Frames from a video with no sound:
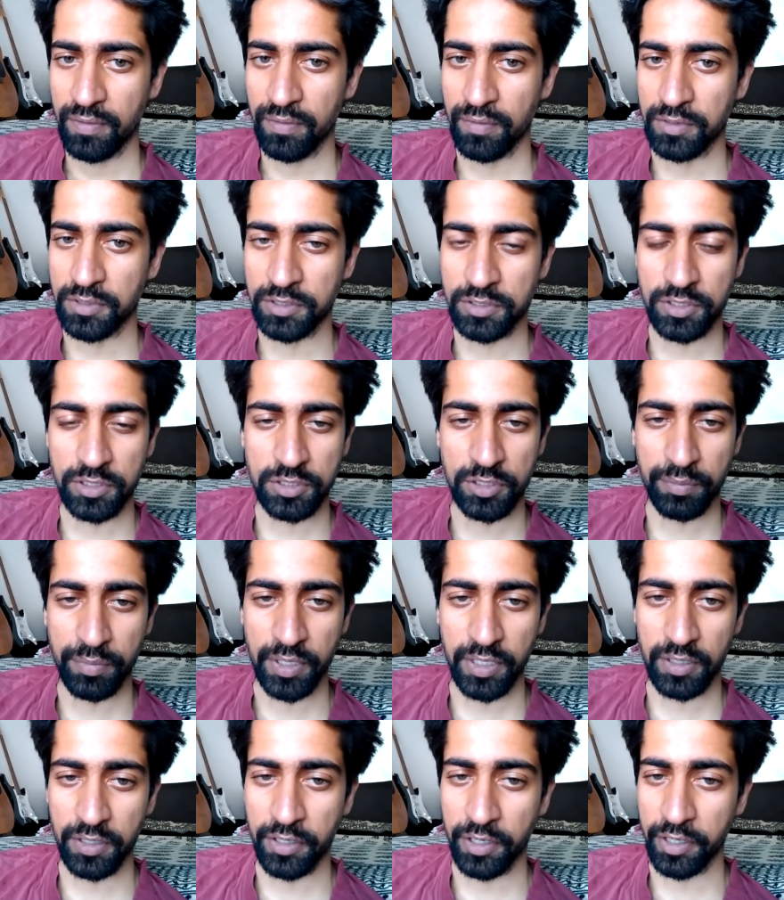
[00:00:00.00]
which is just a
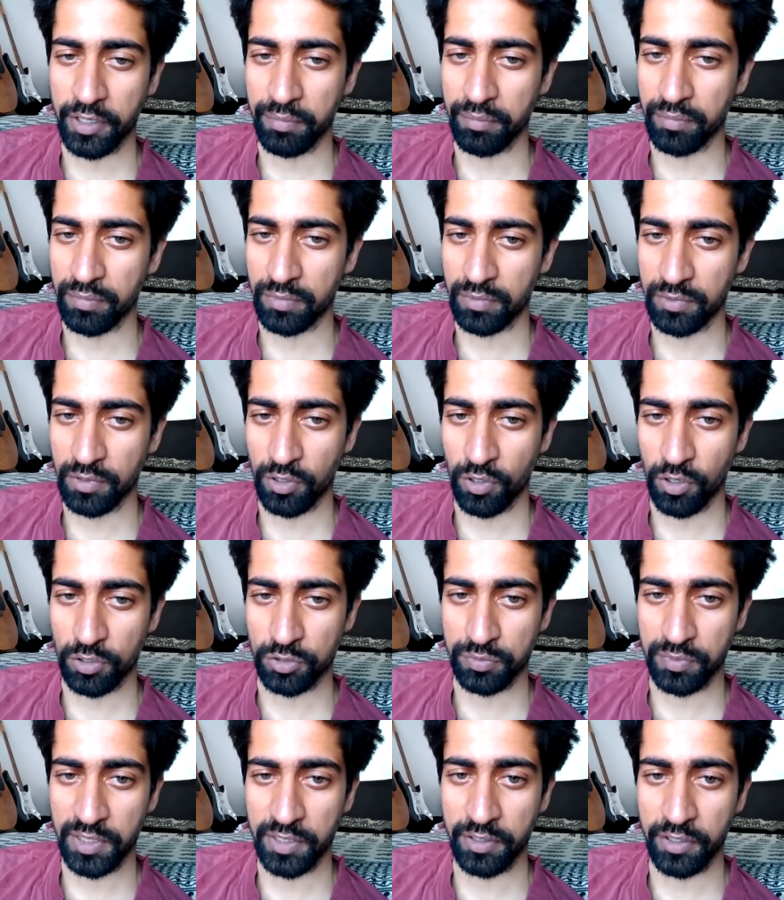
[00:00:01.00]
big dream, the
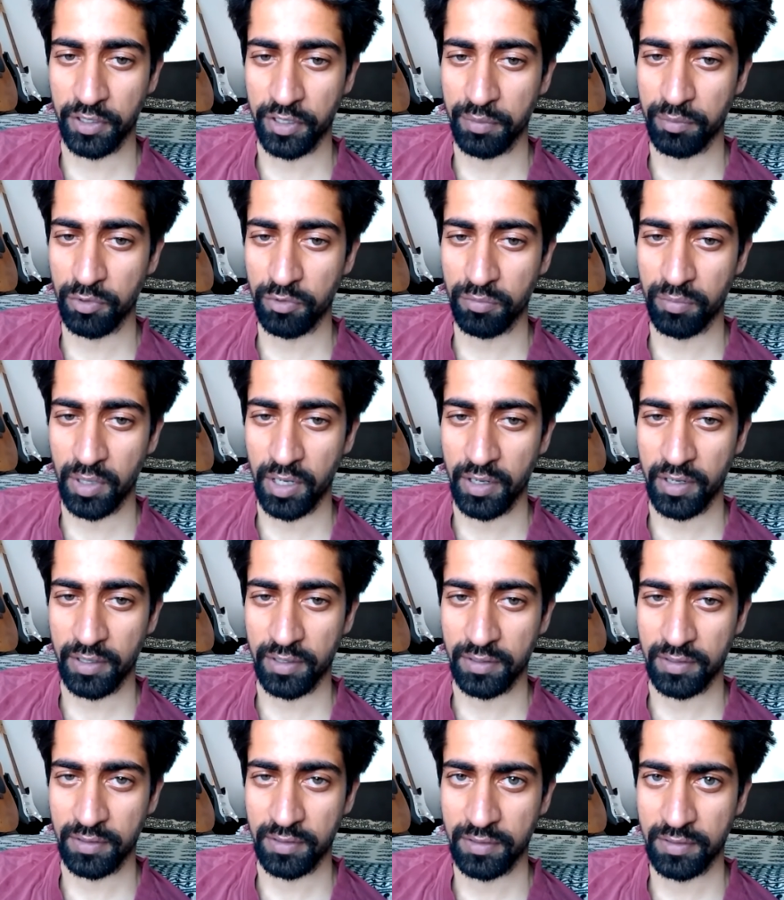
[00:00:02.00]
cosmic dream of
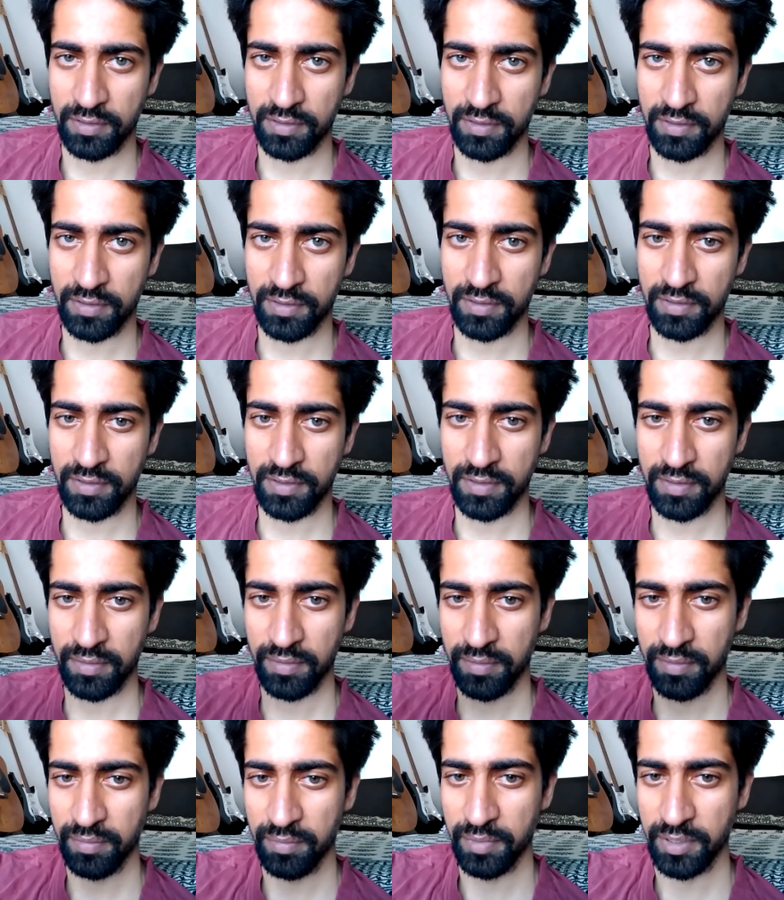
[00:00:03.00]
Maya,
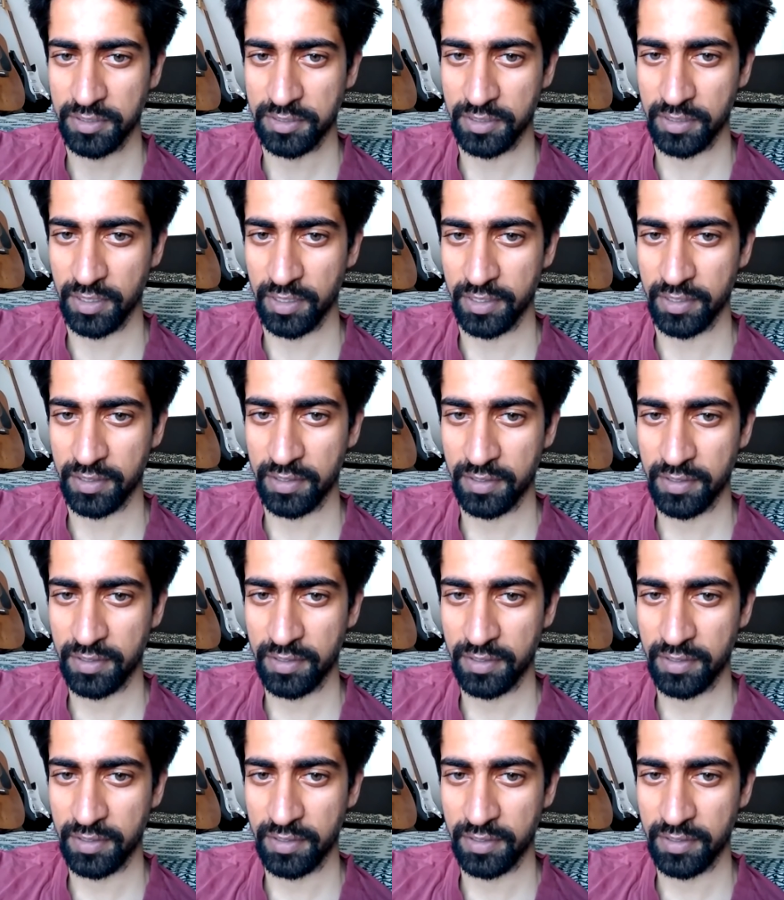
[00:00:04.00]
basically.